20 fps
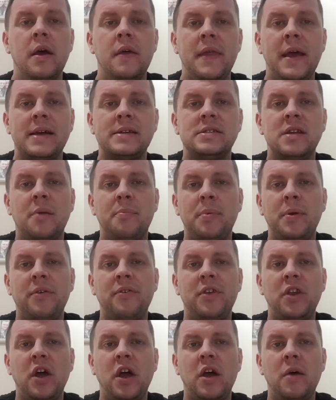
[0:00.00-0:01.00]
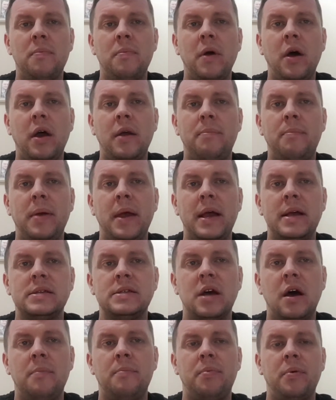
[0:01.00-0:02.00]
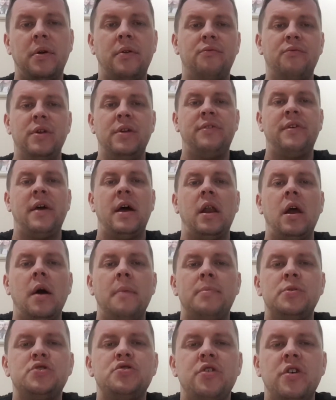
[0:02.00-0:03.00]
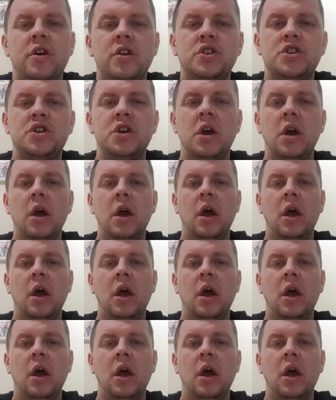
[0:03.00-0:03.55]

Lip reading: Next up is an item that I picked up at Retail Arbitrage.